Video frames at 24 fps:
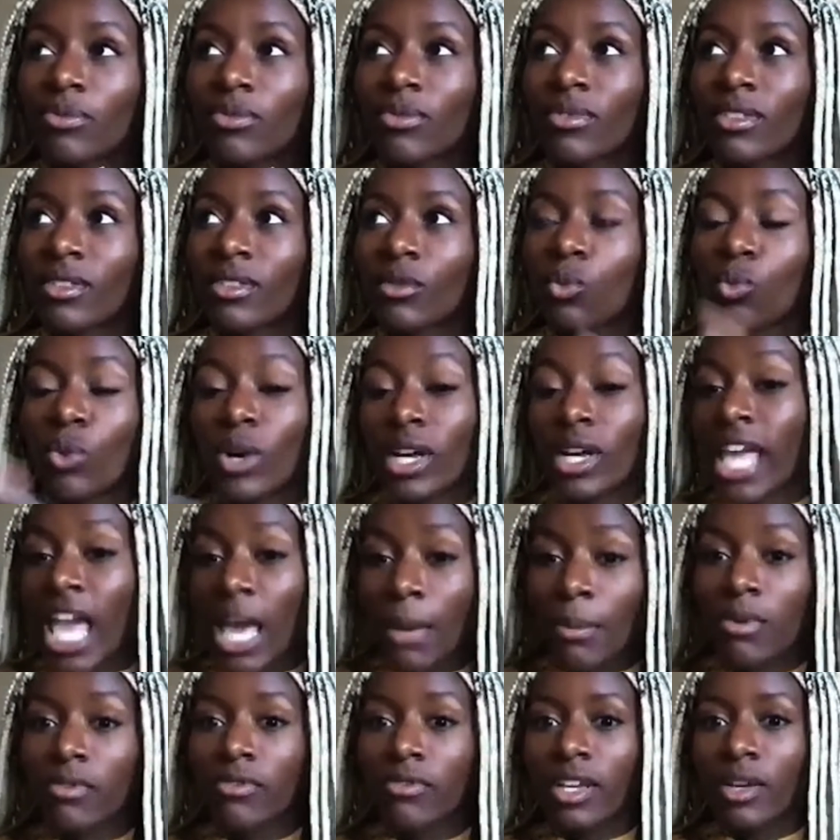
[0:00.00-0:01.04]
what came
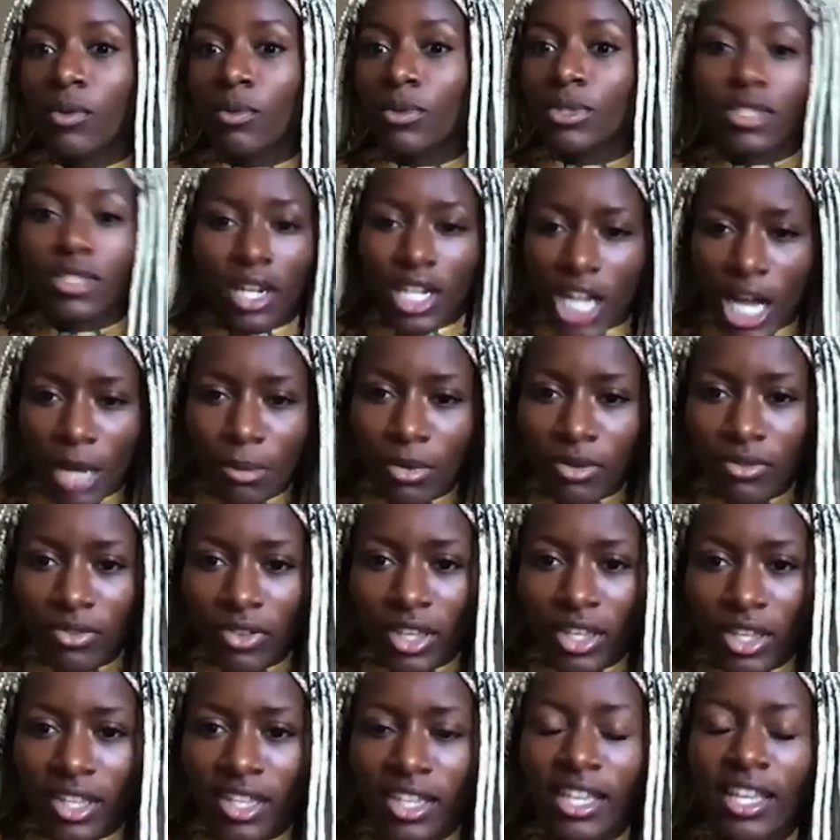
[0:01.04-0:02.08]
of it was gonna come of
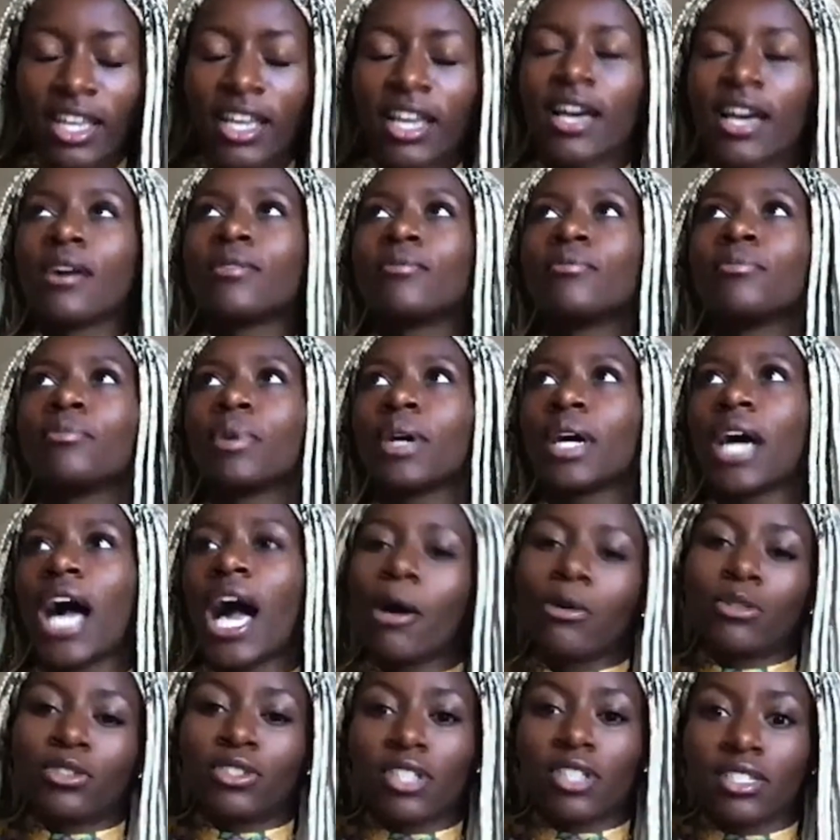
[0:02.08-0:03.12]
it, but I
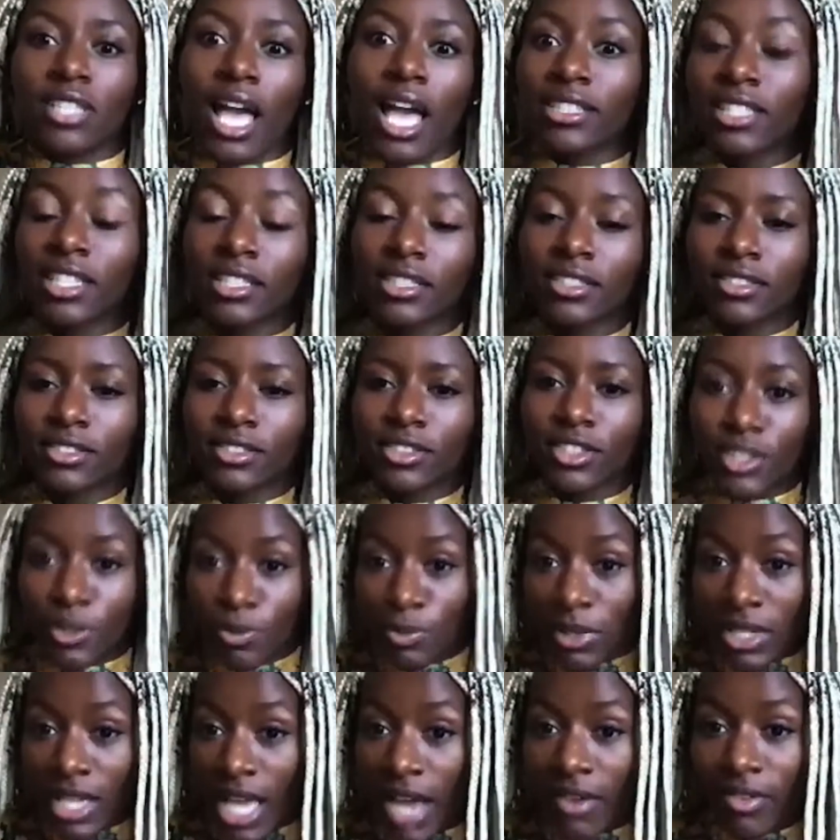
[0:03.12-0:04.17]
was excited to just be
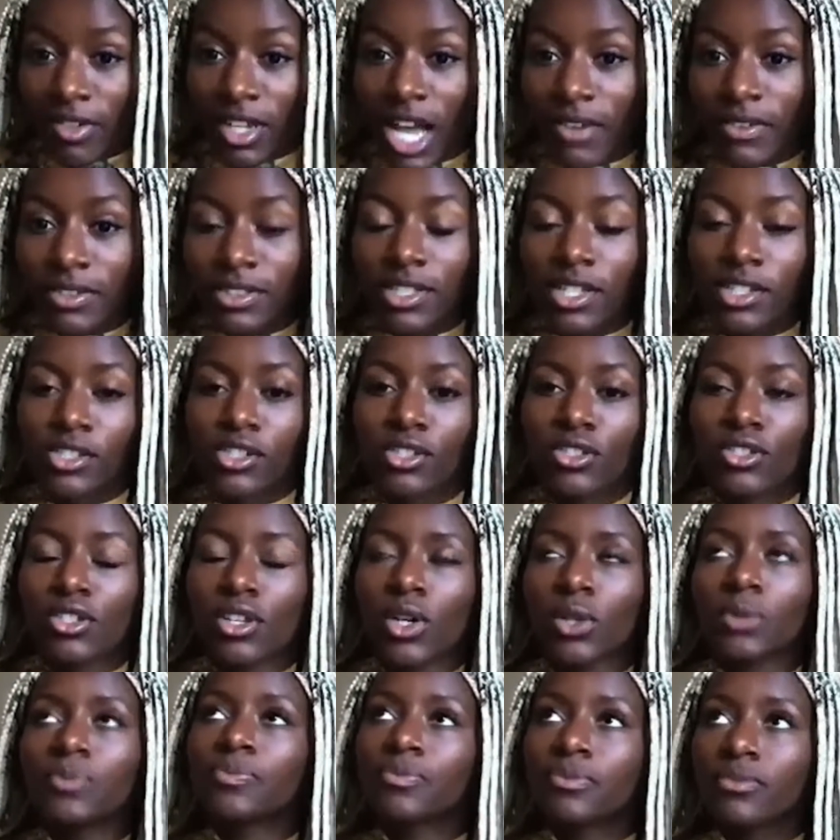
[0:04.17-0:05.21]
having a conversation.
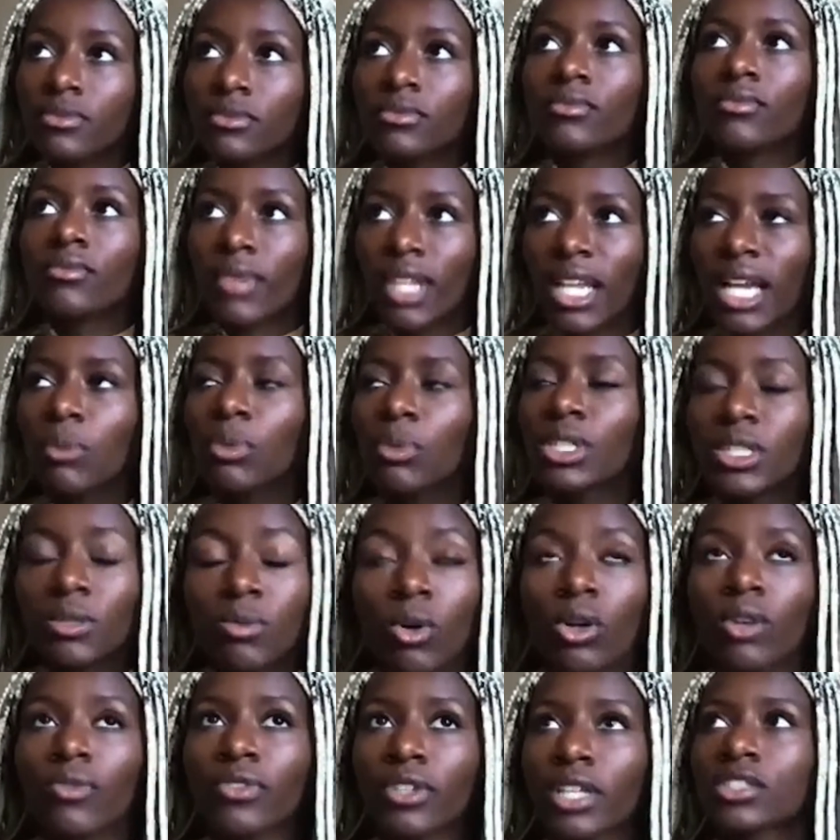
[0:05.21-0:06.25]
So we spoke
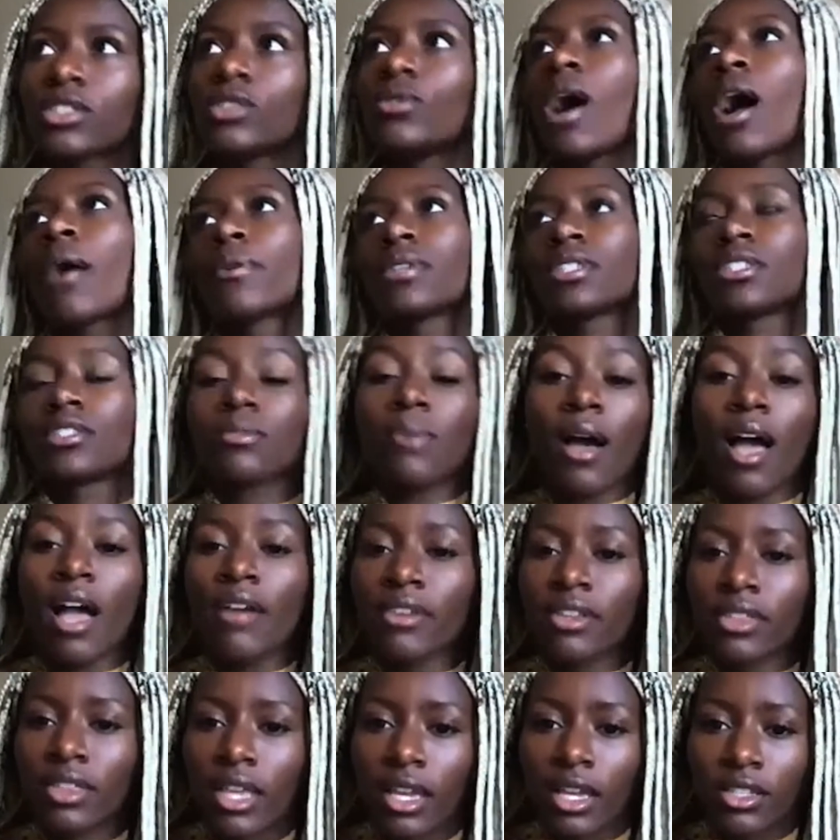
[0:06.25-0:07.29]
for like 2 hours just about
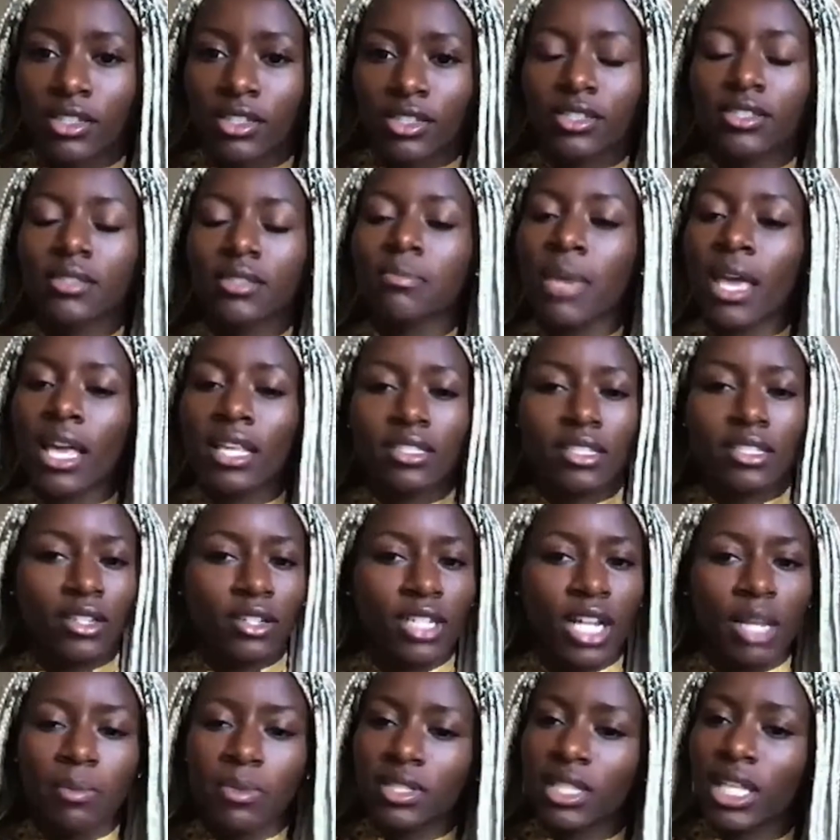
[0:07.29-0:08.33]
everything, and she's amazing. Her
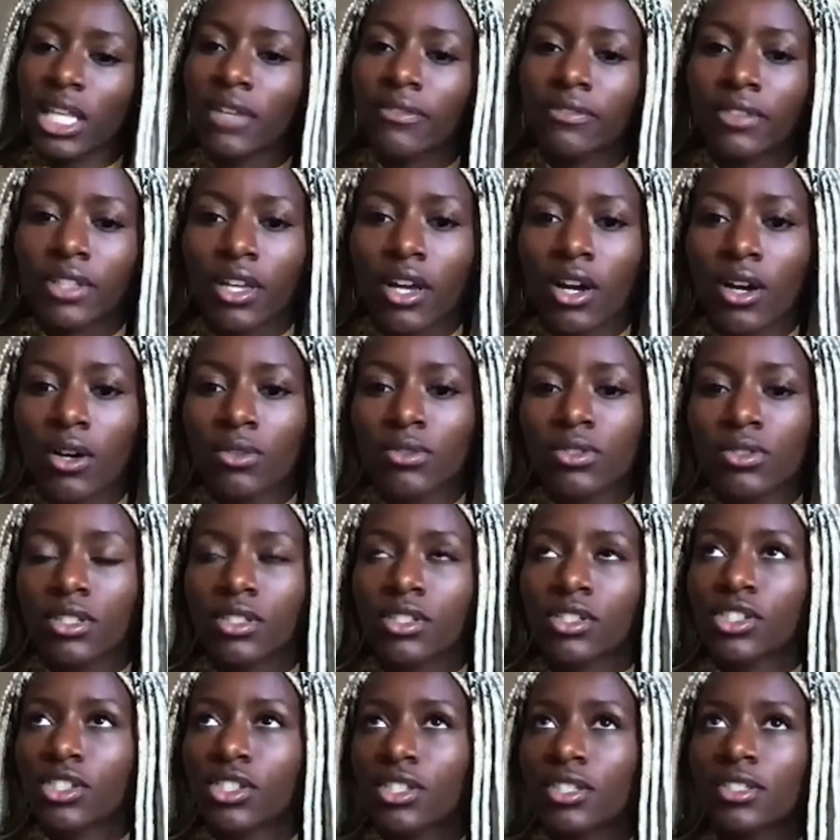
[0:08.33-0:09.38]
name is Eve Leones, and
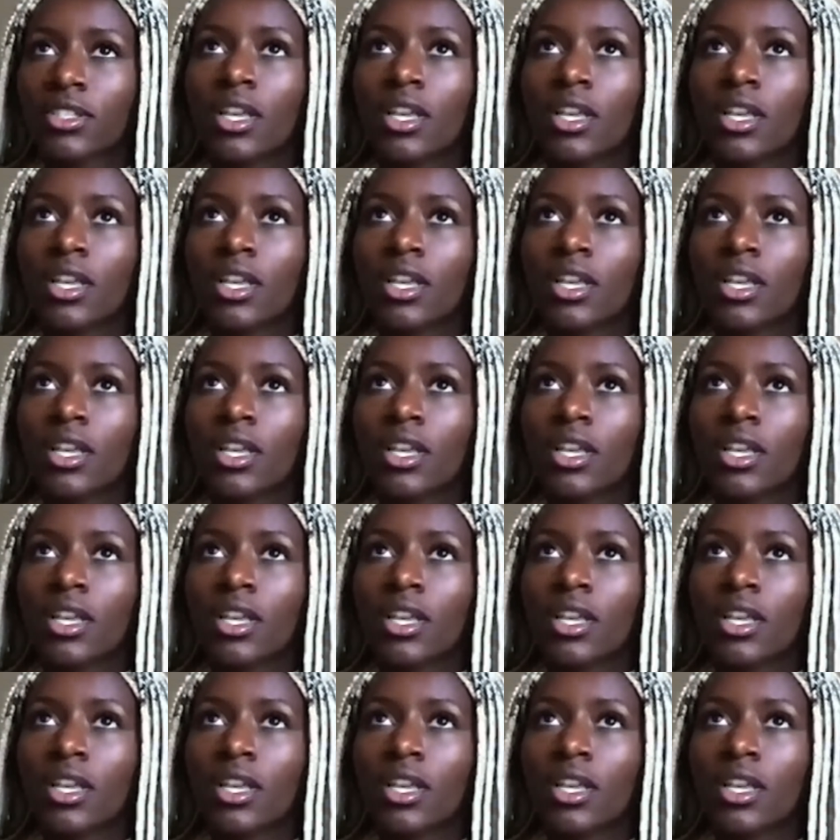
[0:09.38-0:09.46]
she's